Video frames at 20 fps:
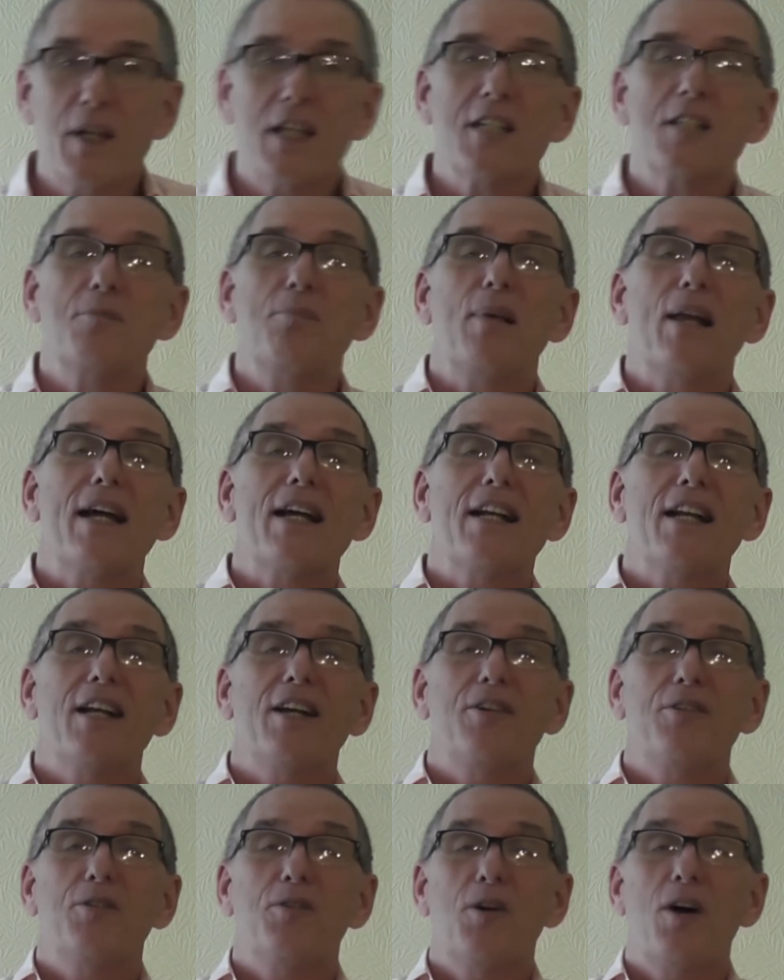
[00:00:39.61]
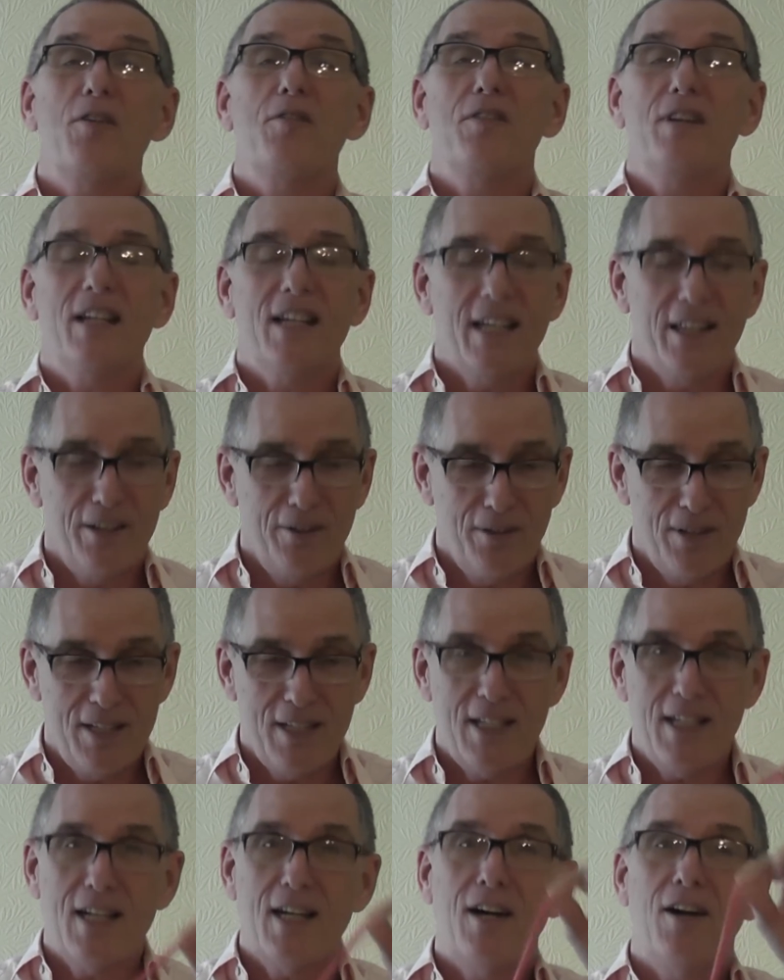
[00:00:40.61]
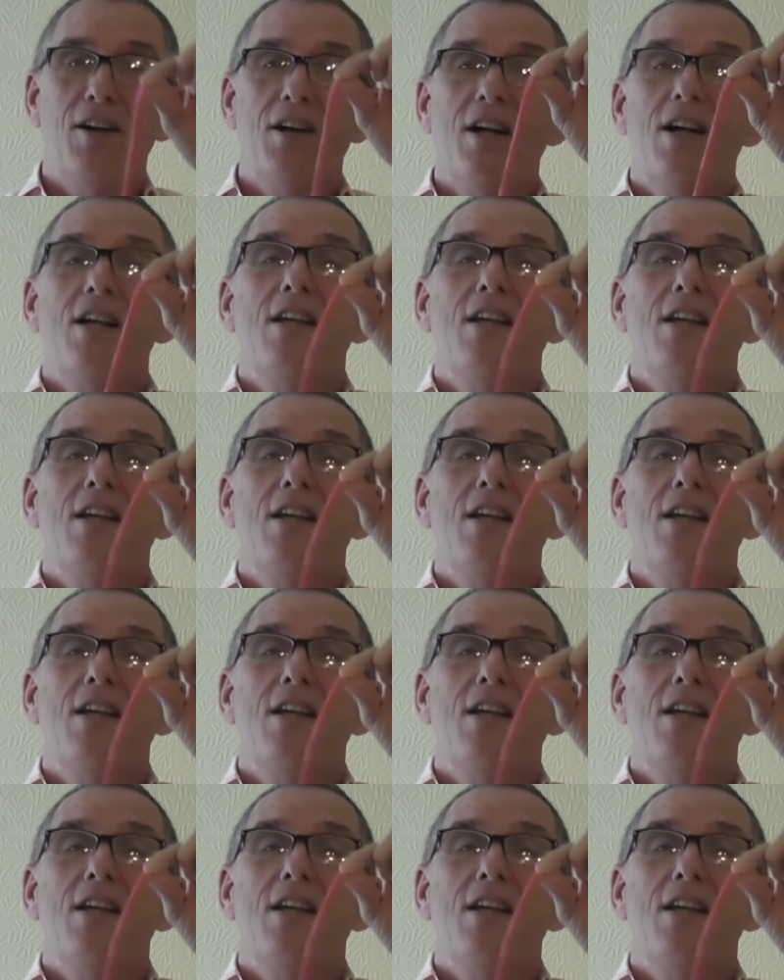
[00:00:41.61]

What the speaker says: we explain it, you'll hopefully get the idea.